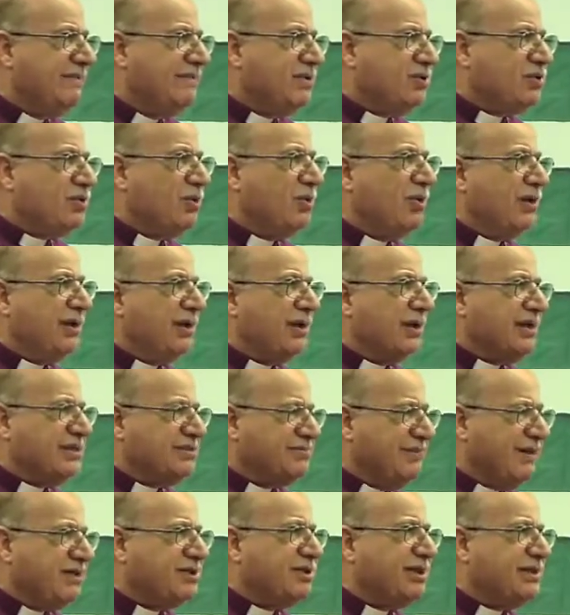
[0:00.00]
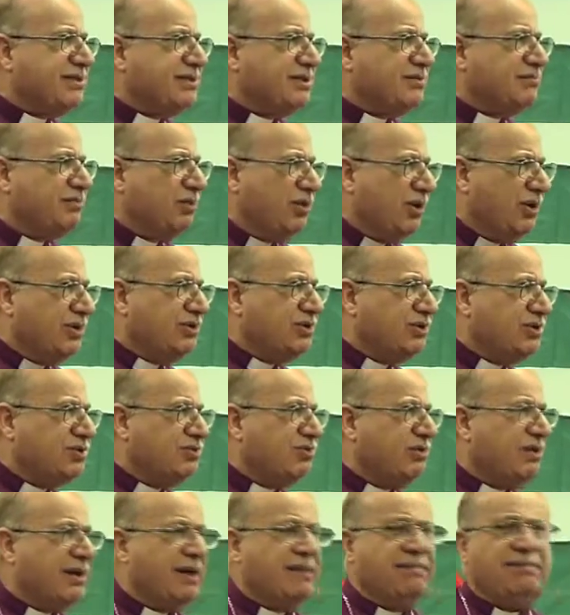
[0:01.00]
So in as much as it belongs
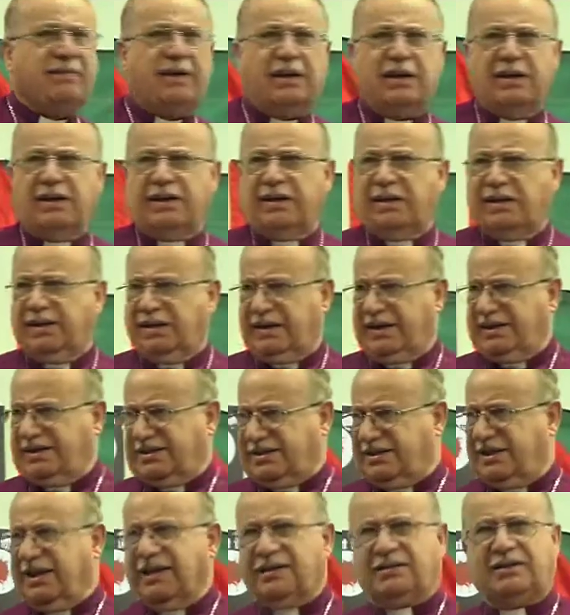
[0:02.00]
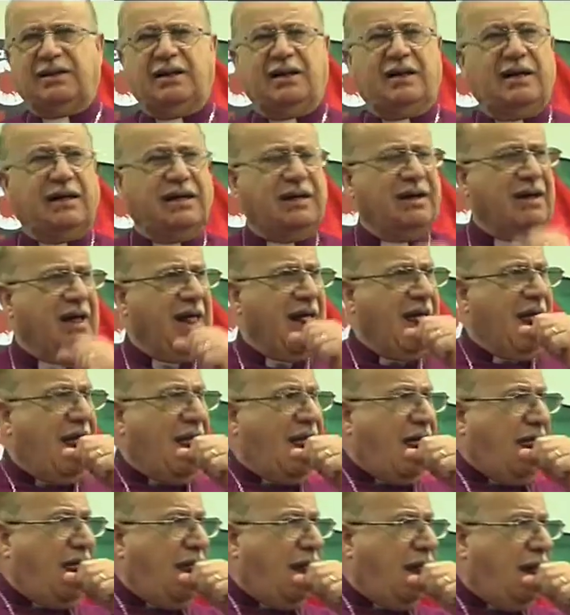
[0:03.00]
to them, it certainly
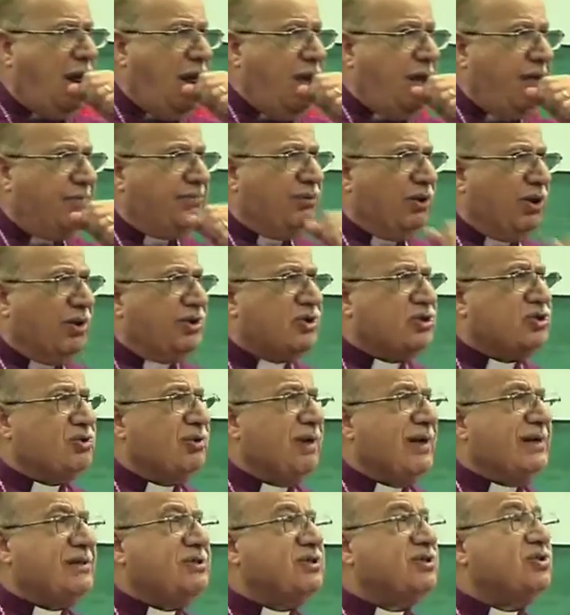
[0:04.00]
belongs to us.